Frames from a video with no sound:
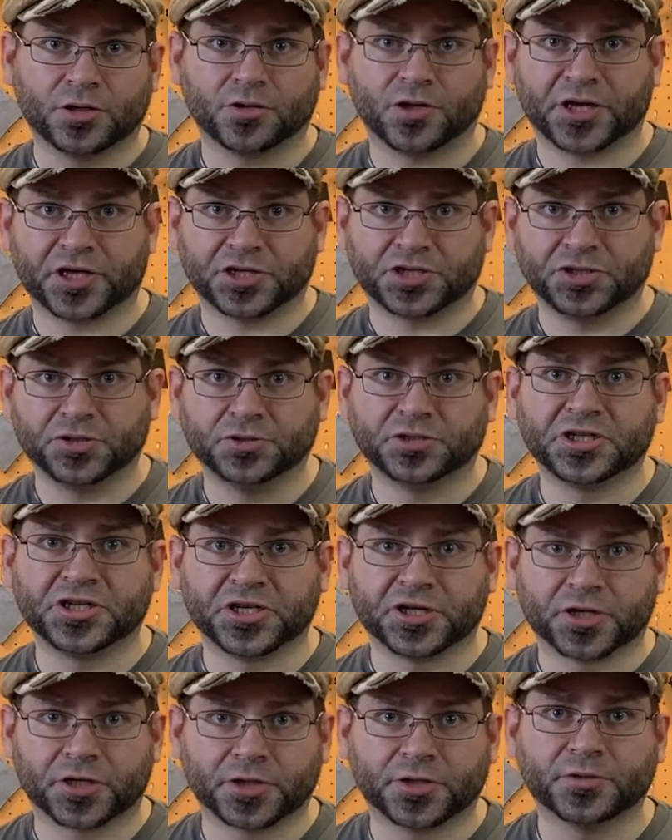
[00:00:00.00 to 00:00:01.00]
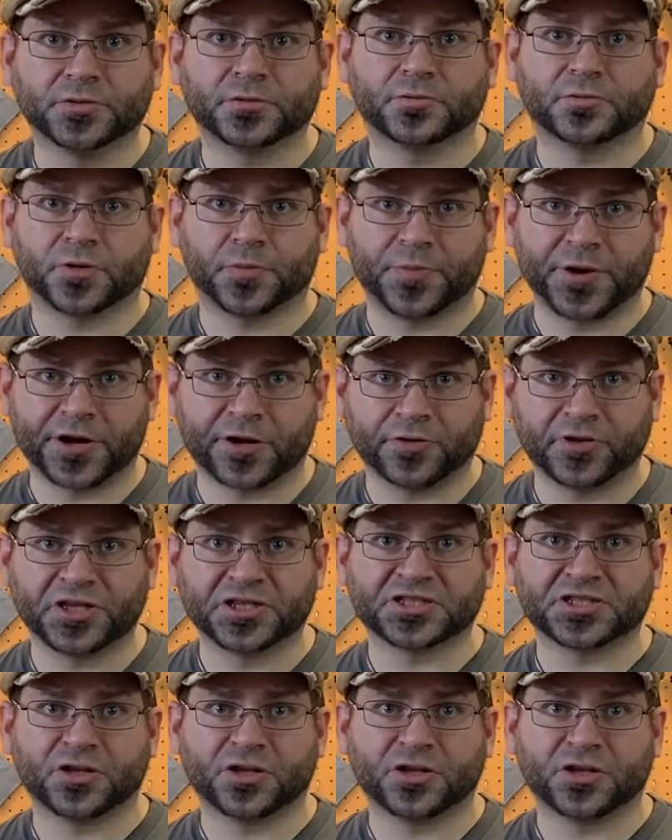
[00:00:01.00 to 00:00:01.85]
like a 2-tier repair list.